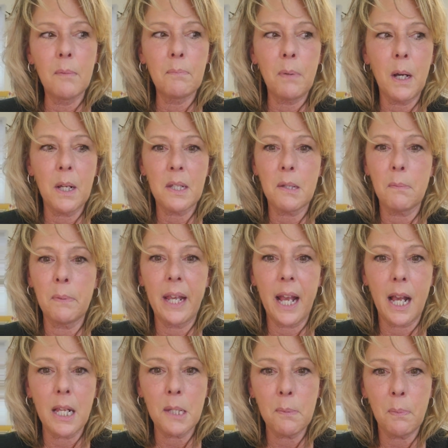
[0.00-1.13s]
possibly
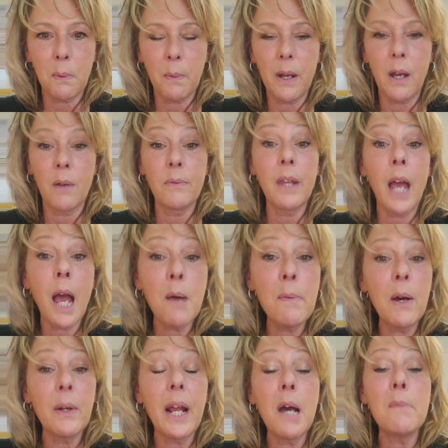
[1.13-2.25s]
aspiration. How
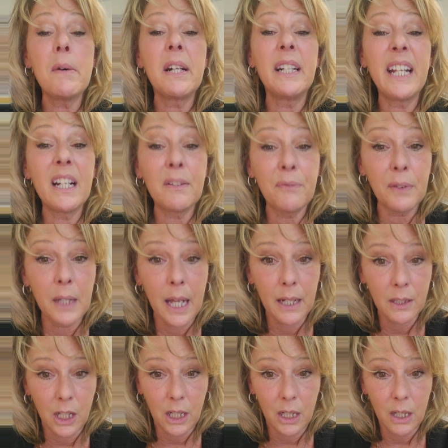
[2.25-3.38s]
about an
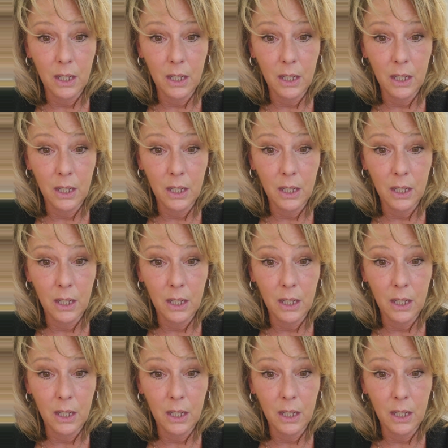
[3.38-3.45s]
anaphylactic